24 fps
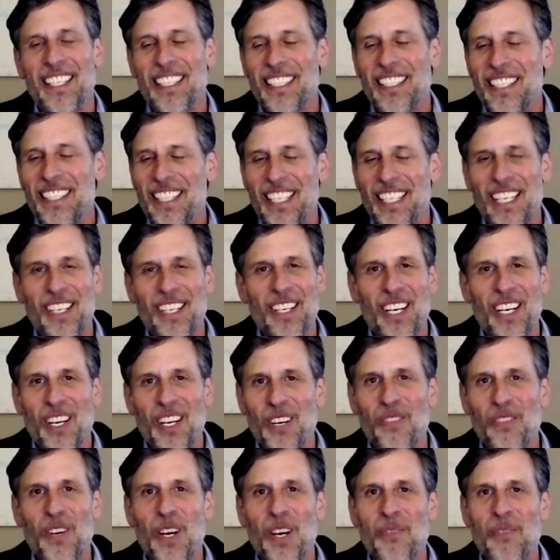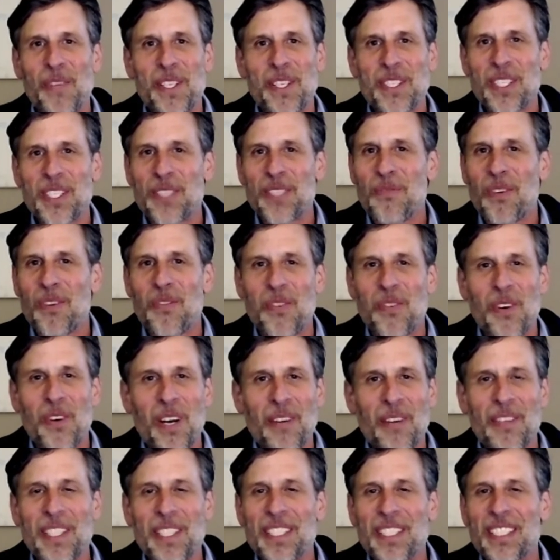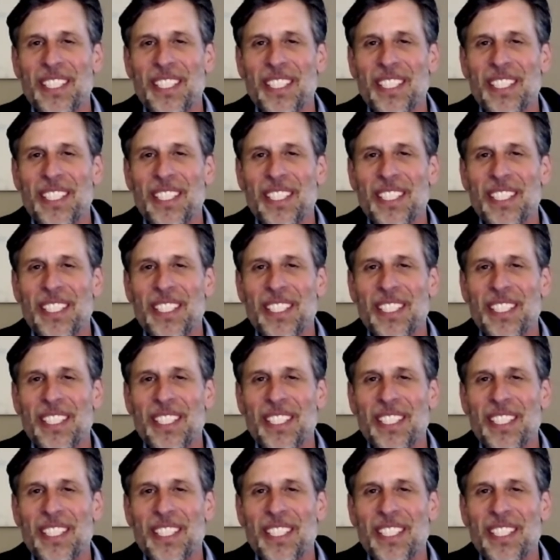you know, and our overall business performance,